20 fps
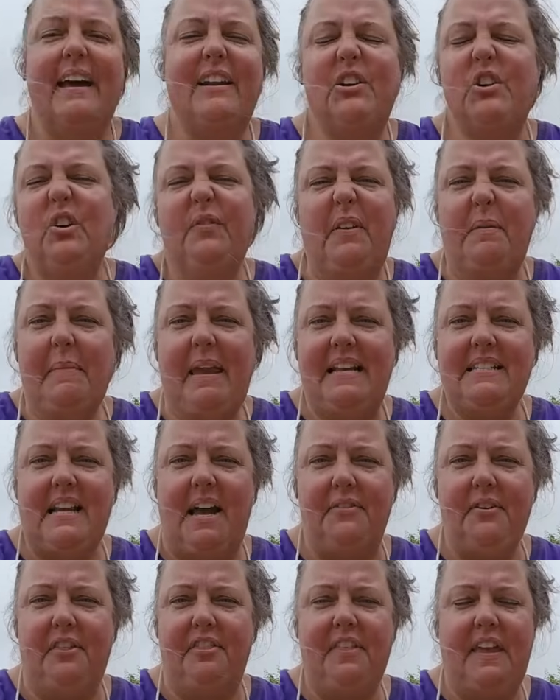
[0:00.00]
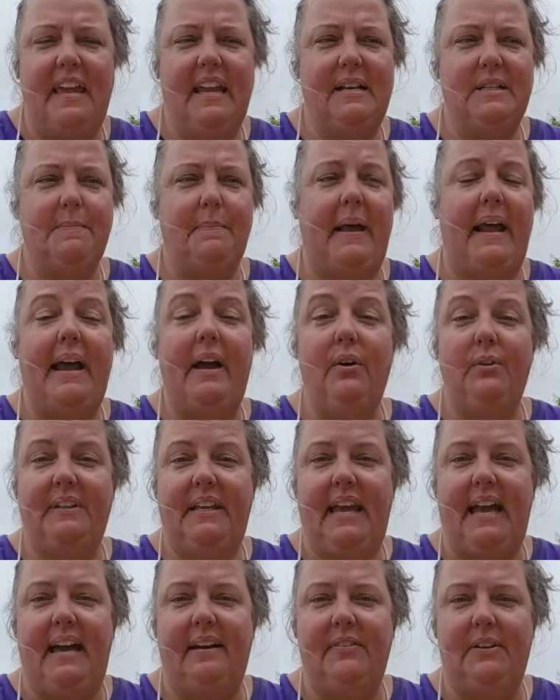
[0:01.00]
I don't know if it makes other things, but I only
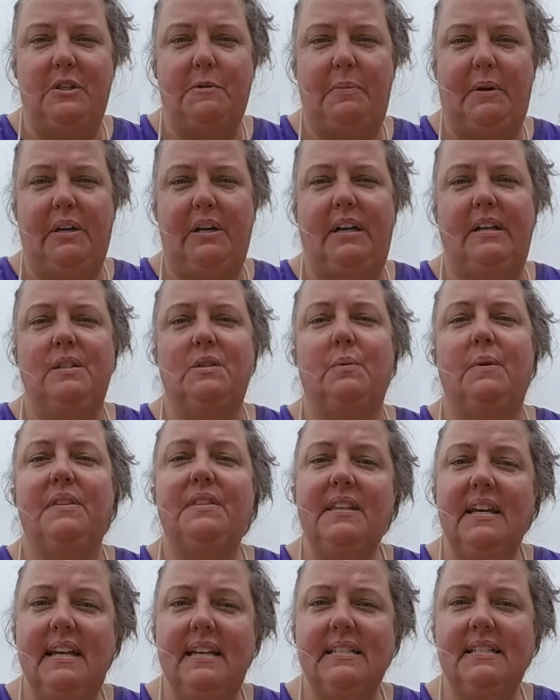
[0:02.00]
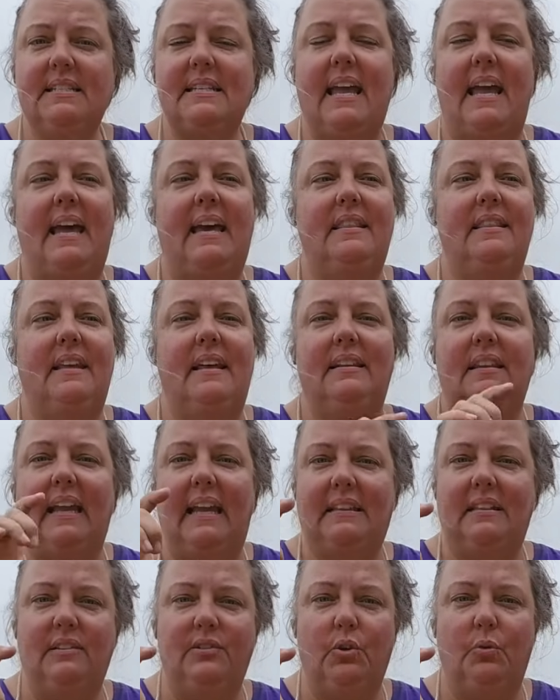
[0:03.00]
have experience with this and then
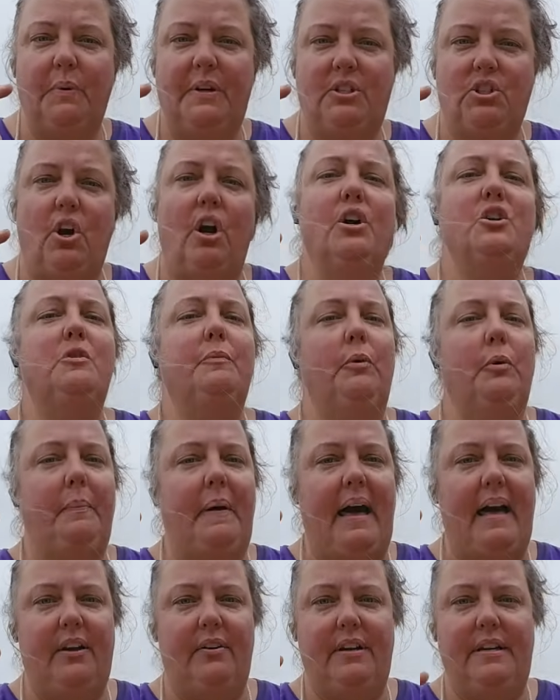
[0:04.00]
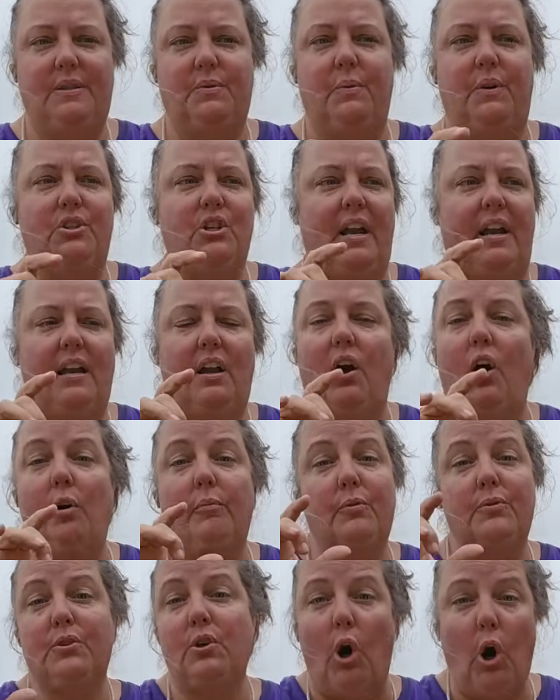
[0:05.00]
like the little rechargeable batteries, which I
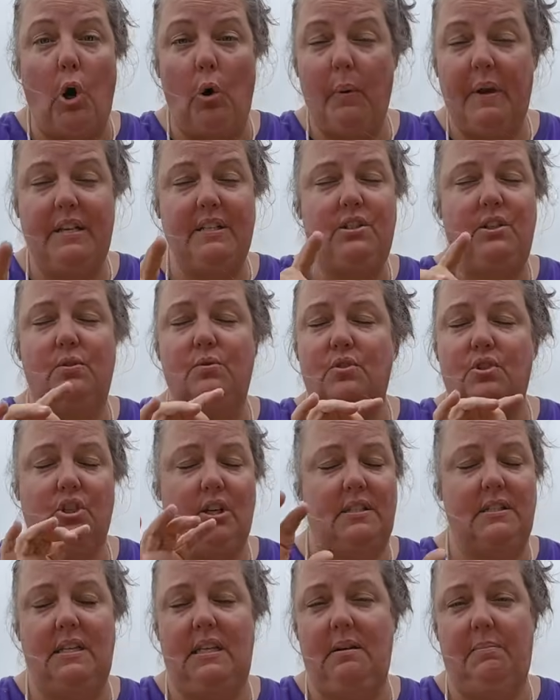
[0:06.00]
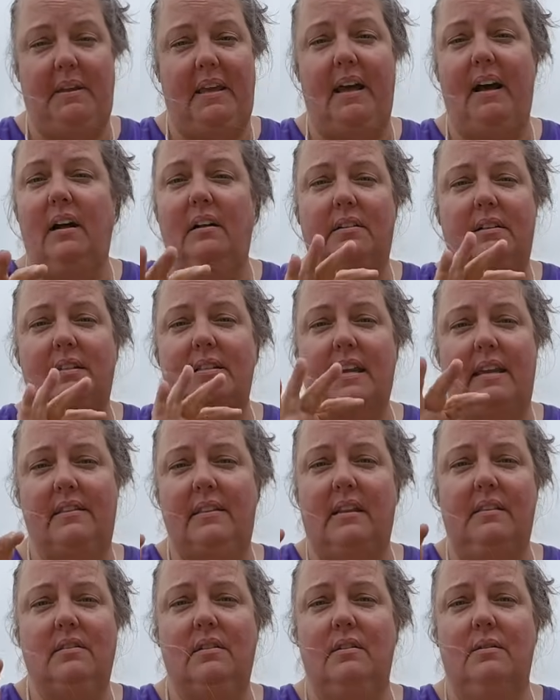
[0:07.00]
almost always use just EBL because I
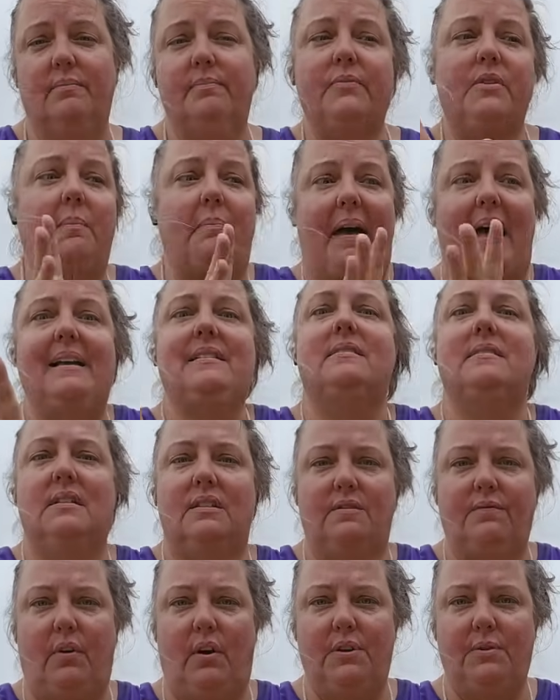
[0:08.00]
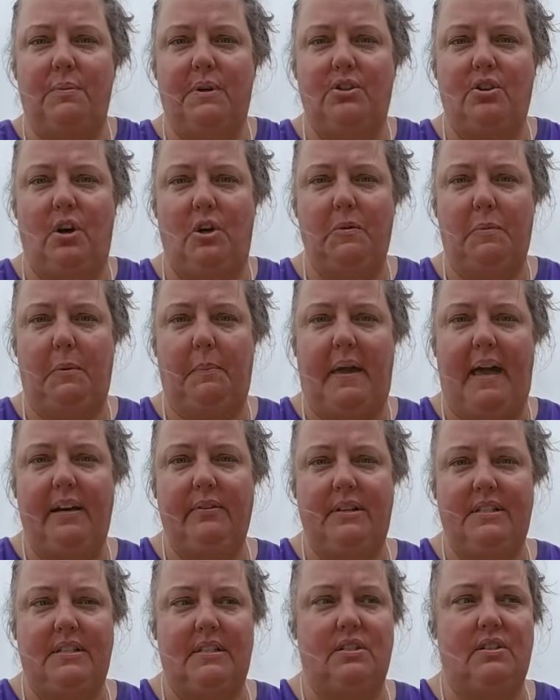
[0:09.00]
think they're the best as far as rechargeable
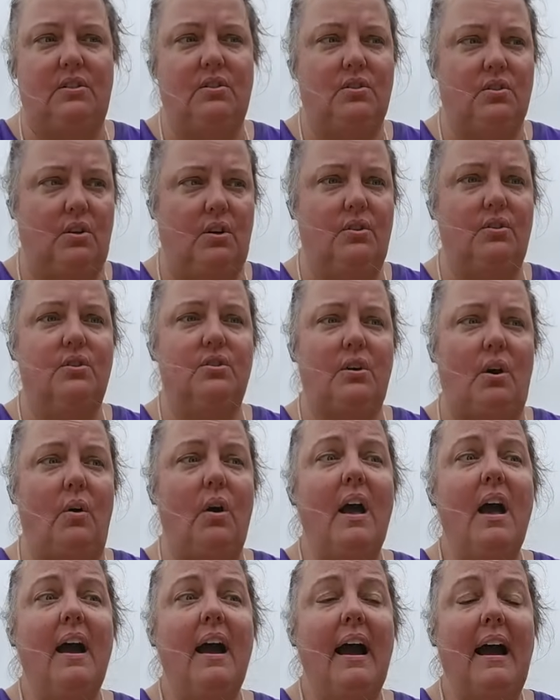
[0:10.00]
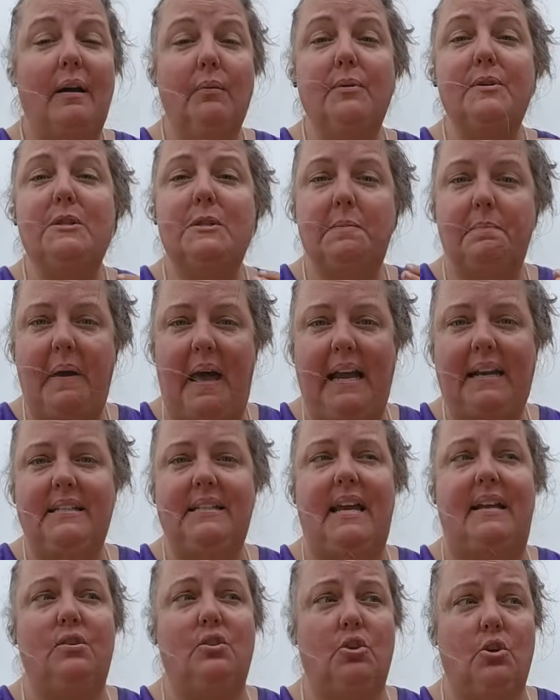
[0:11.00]
batteries is concerned. So I
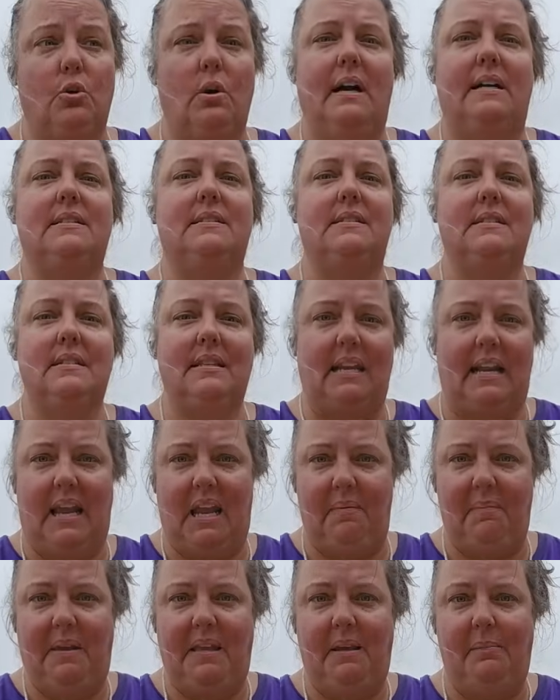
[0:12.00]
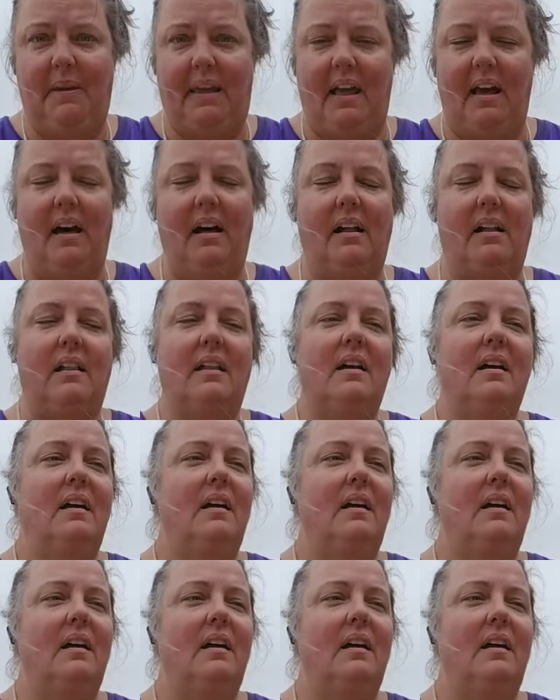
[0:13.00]
respect and trust the name EBL,